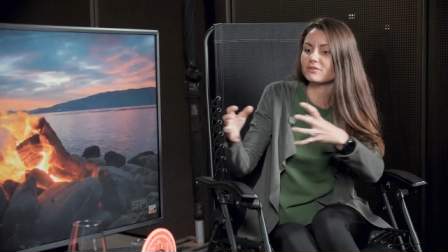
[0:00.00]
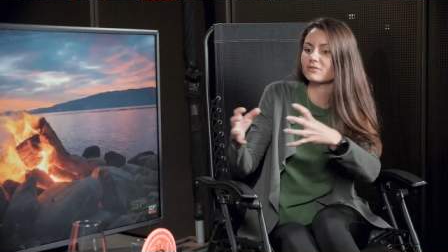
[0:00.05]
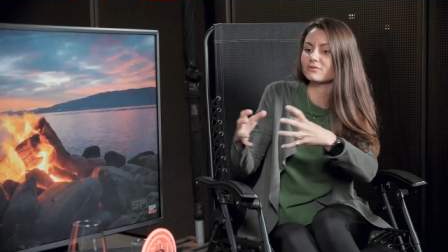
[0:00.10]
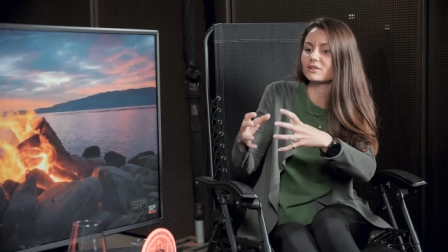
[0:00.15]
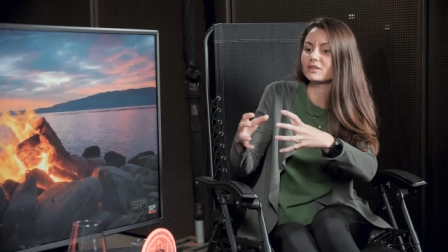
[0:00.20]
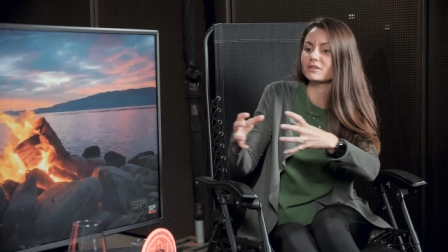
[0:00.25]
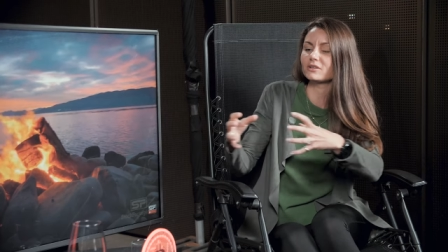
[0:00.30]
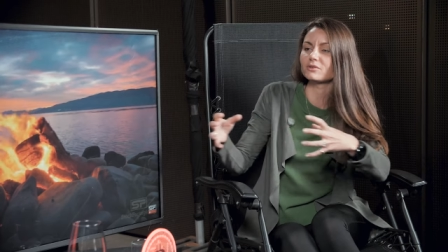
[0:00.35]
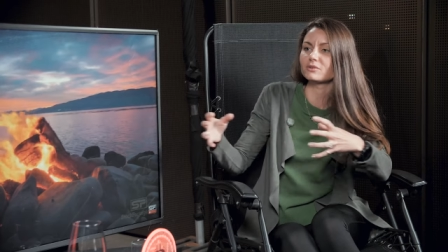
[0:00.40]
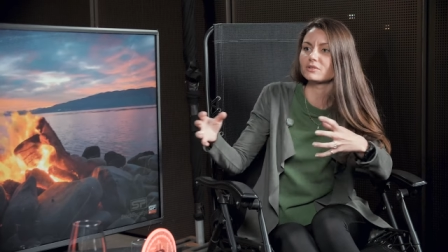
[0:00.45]

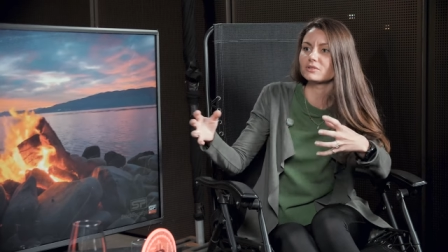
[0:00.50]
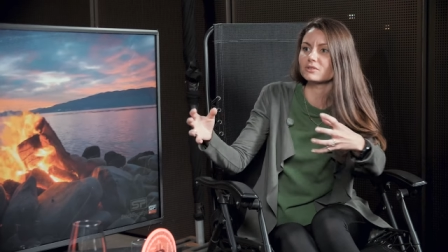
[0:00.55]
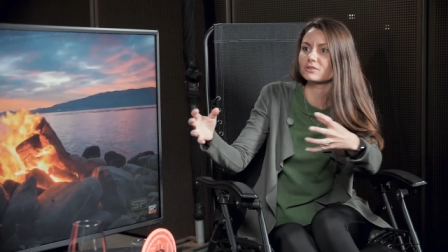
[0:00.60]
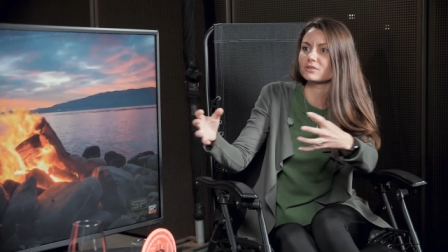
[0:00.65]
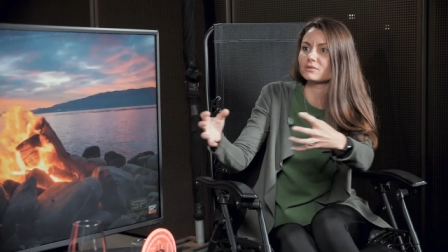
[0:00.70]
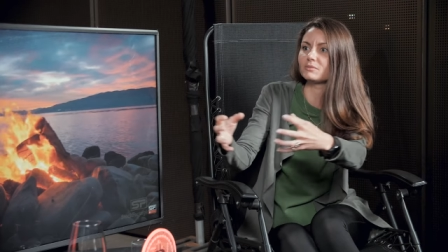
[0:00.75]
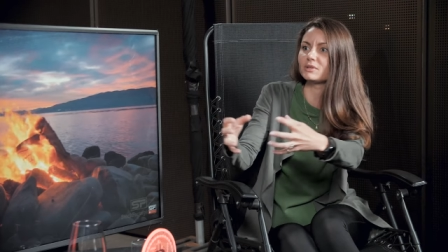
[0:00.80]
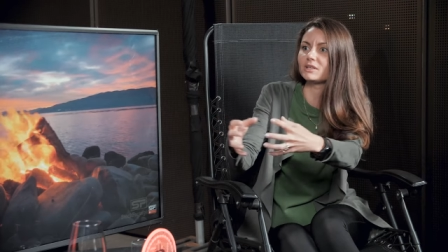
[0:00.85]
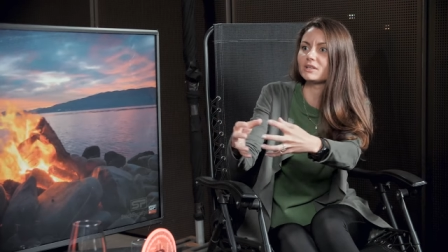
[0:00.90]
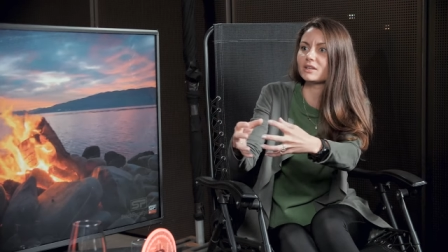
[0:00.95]
three going to
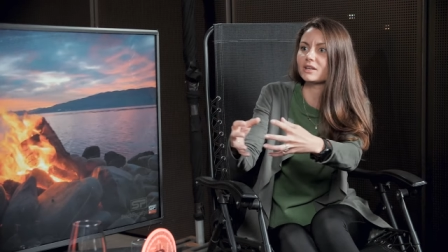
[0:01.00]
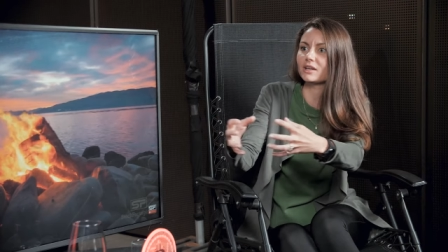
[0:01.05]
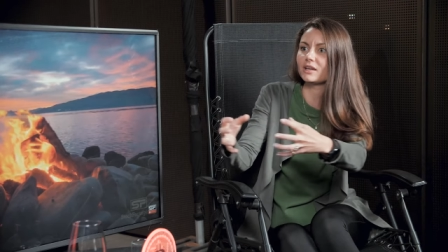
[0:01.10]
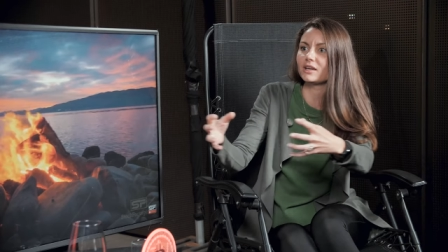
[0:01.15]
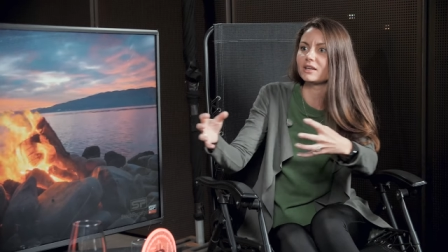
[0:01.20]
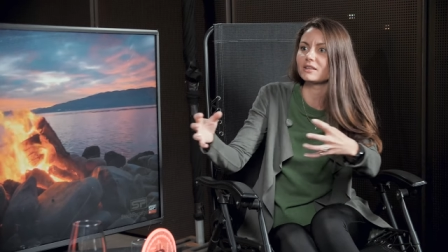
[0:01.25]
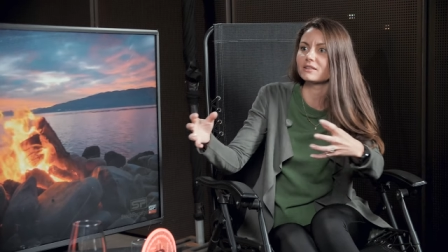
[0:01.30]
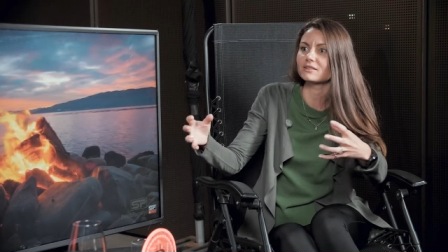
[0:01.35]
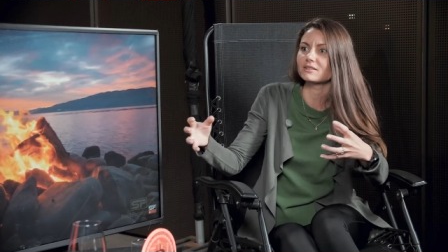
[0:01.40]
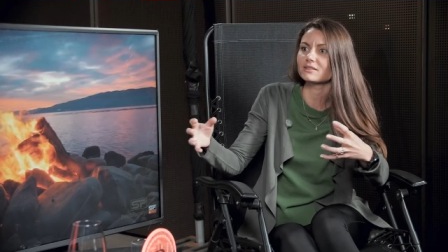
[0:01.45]

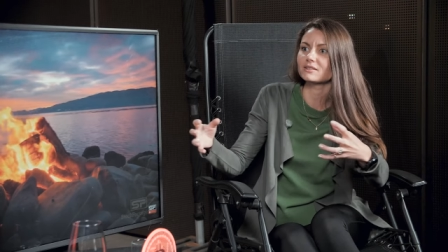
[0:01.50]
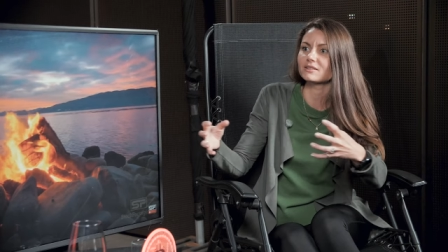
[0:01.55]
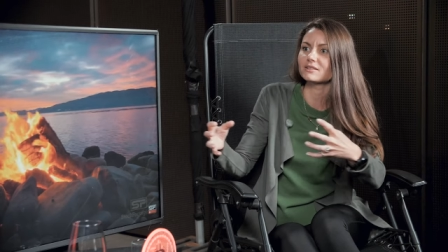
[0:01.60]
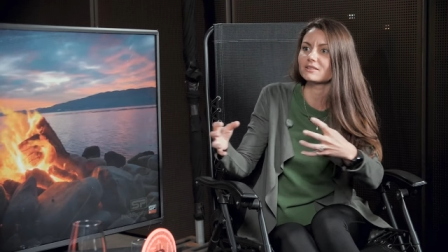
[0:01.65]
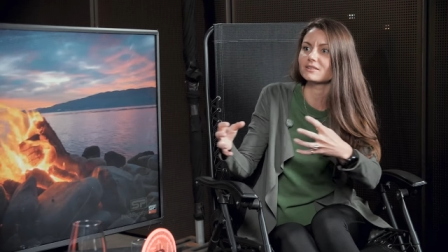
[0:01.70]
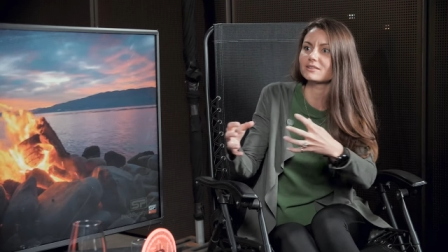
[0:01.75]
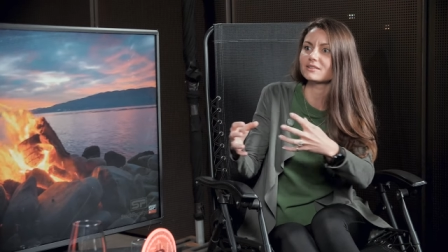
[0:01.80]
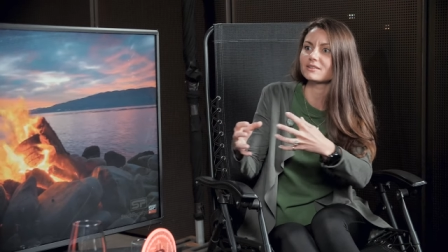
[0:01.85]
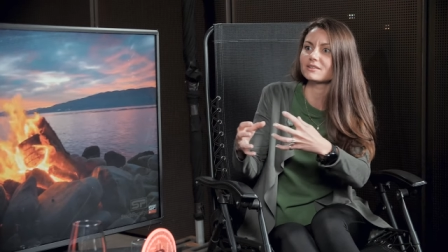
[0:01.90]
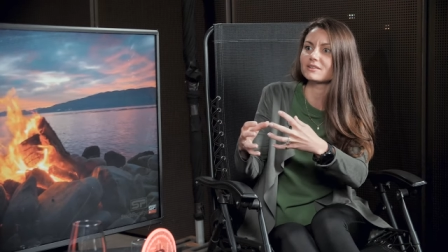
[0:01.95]
communicate
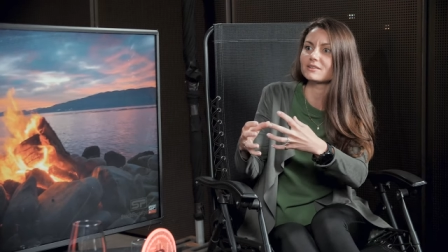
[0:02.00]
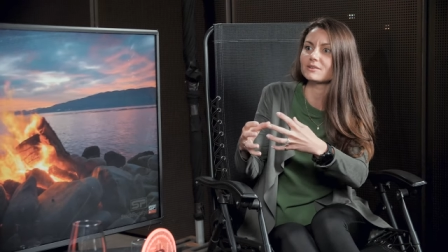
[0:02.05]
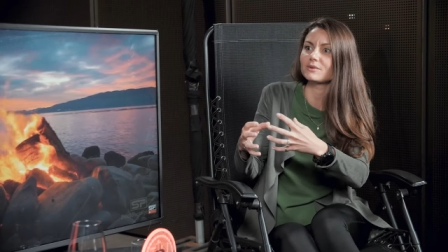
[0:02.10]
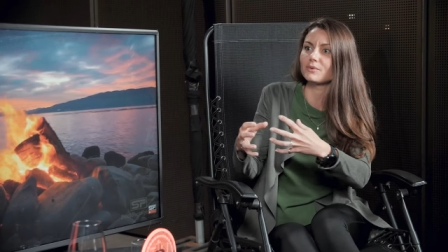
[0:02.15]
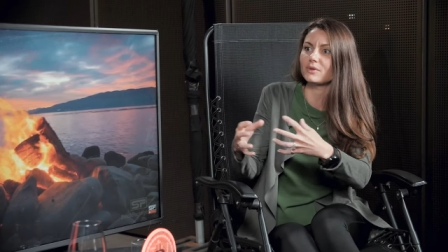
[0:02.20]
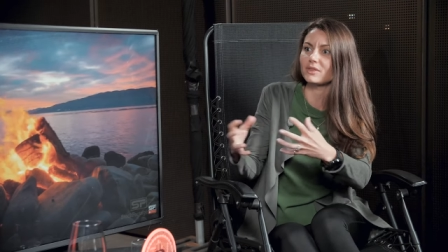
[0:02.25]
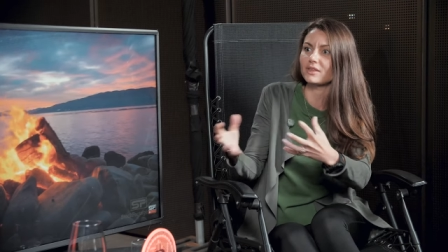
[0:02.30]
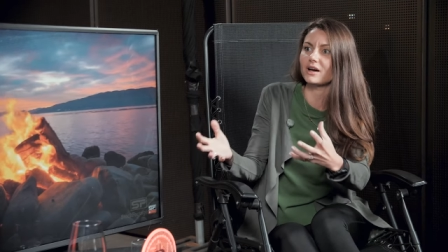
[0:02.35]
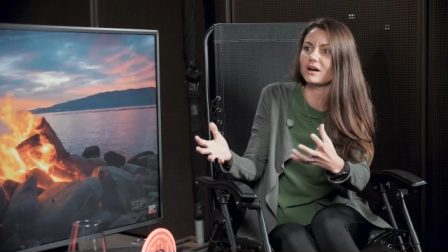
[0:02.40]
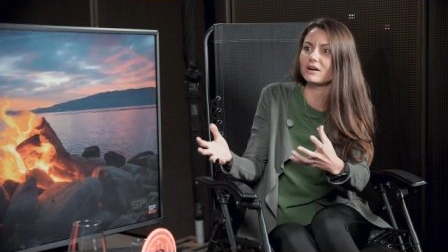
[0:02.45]

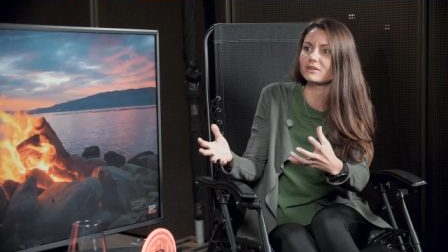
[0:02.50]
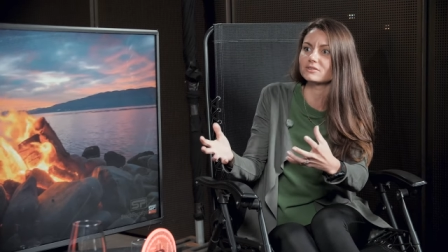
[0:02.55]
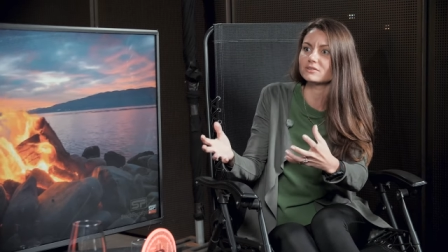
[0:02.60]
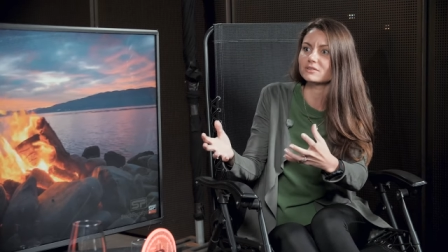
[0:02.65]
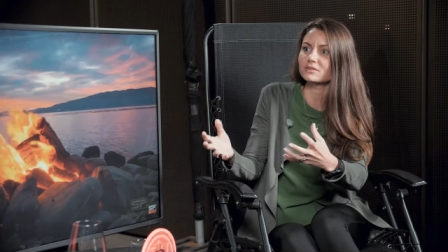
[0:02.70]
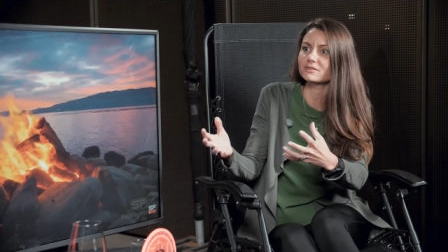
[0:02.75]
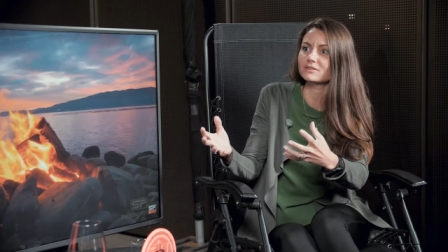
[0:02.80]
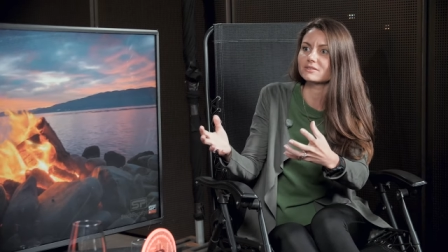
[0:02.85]
without